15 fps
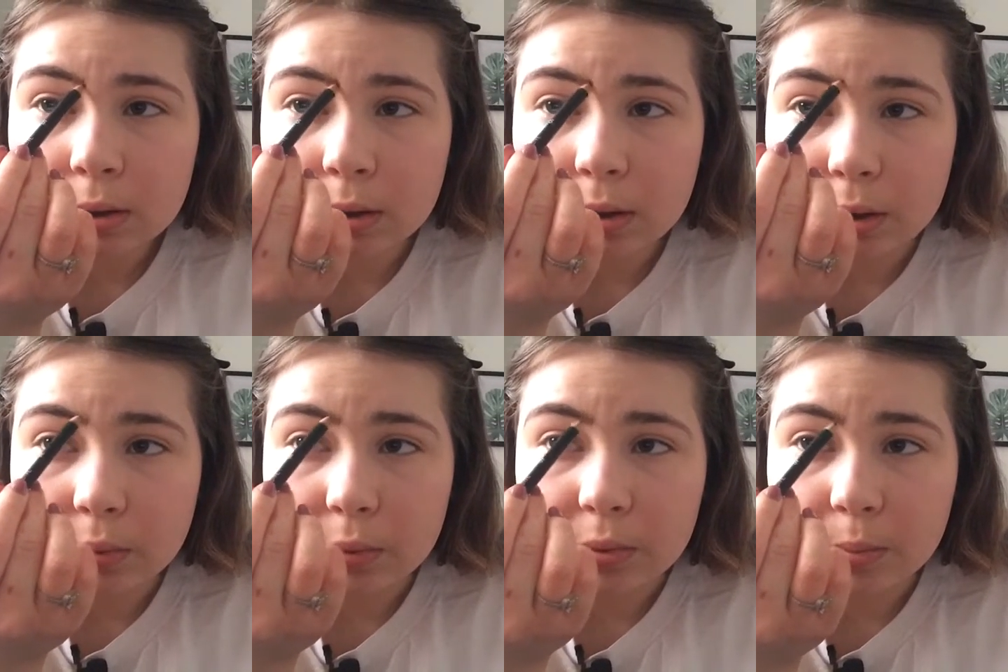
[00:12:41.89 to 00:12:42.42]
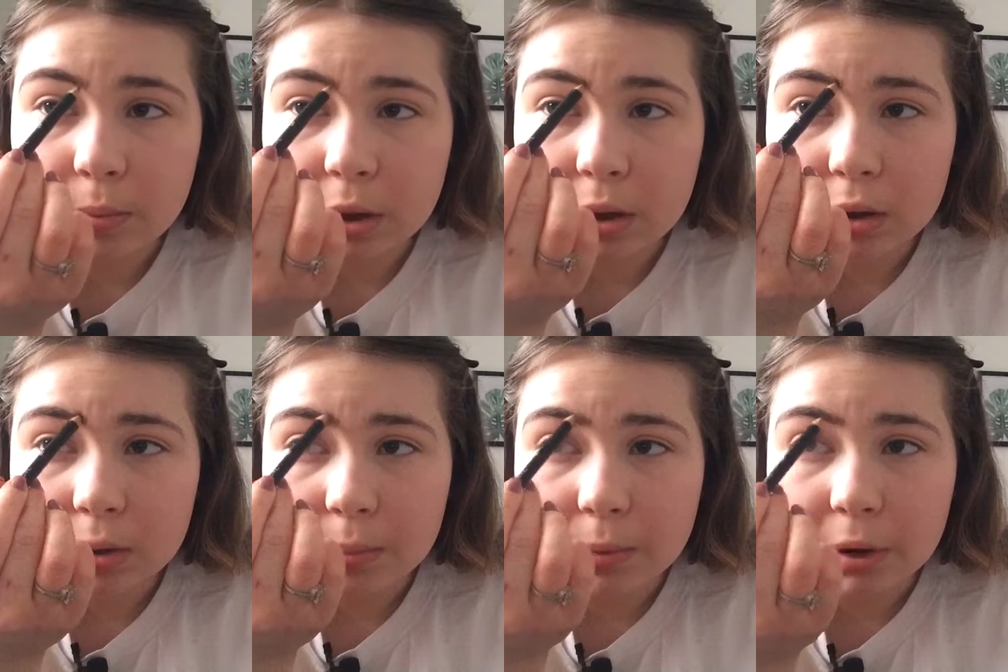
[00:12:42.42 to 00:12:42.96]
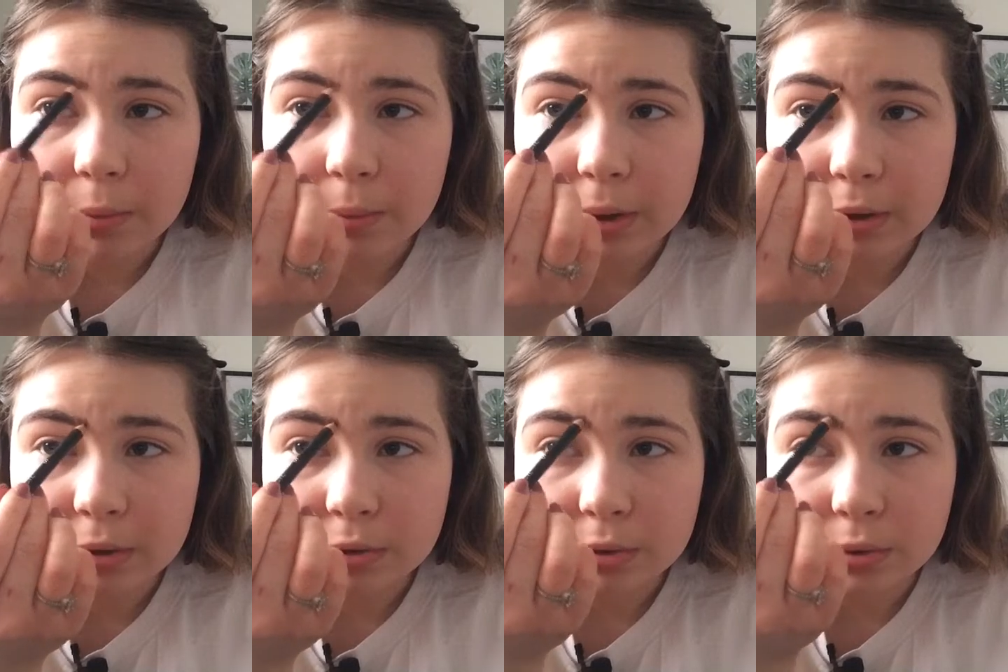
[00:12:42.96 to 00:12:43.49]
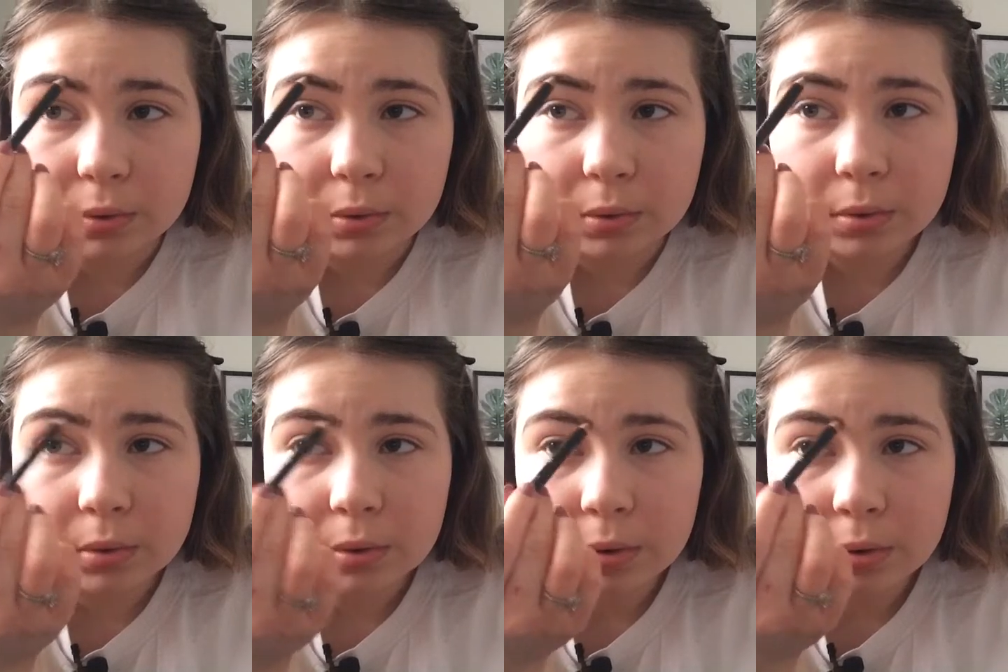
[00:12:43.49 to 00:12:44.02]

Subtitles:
like with my other brow pencil,